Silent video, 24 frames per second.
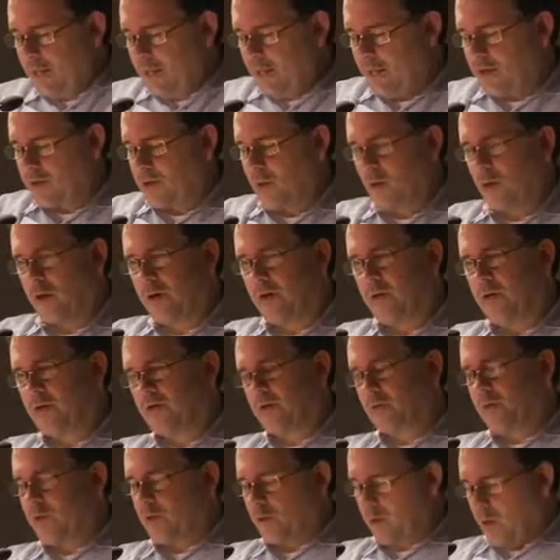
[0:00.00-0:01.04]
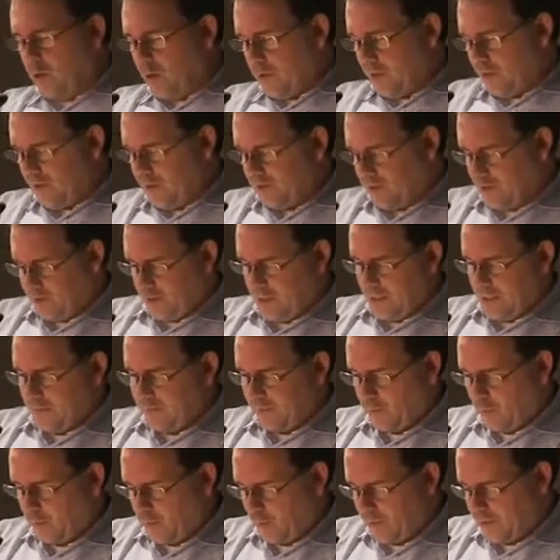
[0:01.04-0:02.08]
And so our newsrooms are all in this
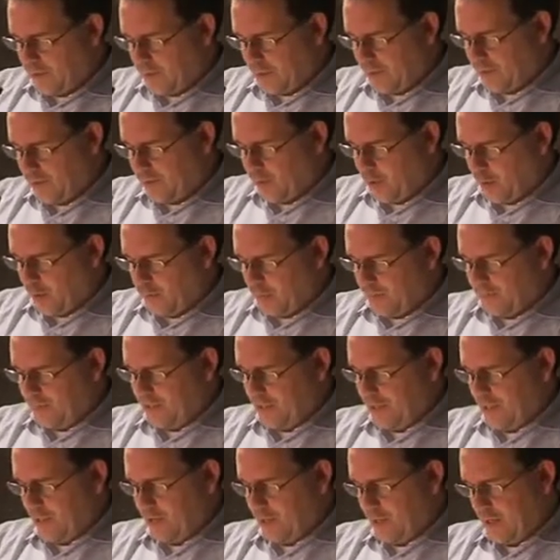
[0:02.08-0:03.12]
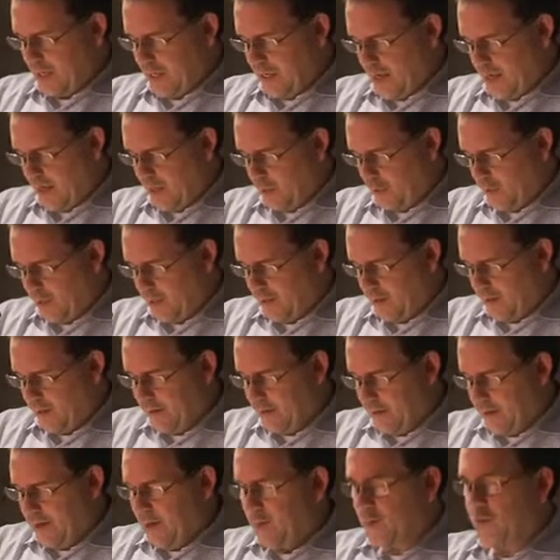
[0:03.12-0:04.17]
transformative stage right now where
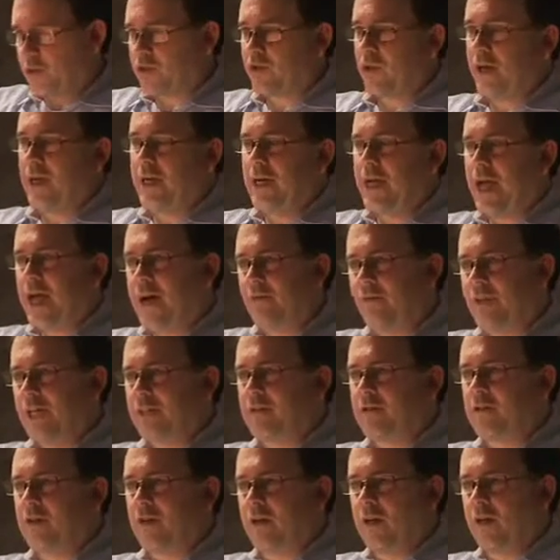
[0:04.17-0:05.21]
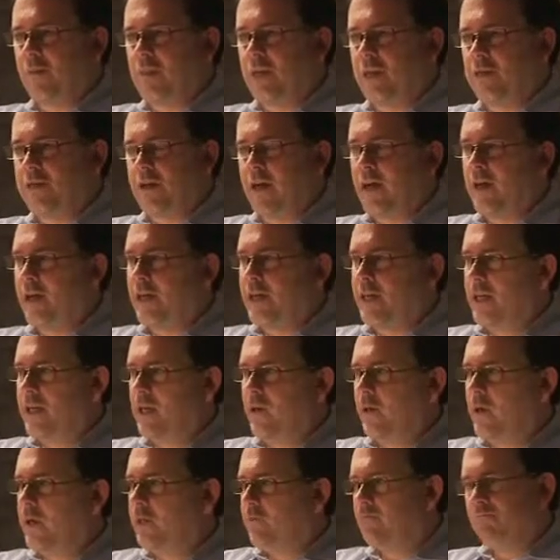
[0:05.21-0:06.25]
we're trying to have that startup mentality. You
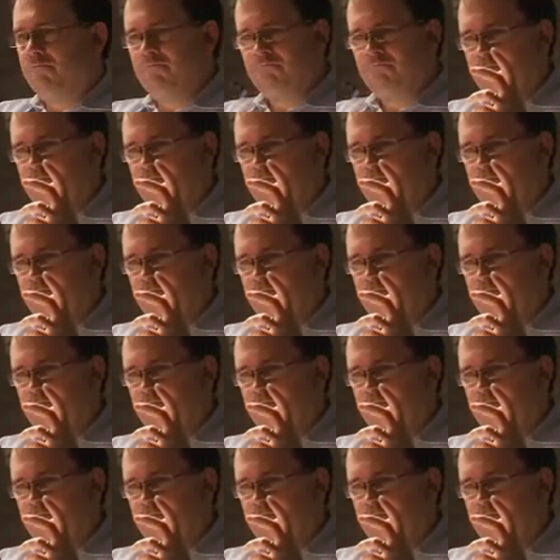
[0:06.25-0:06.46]
know what?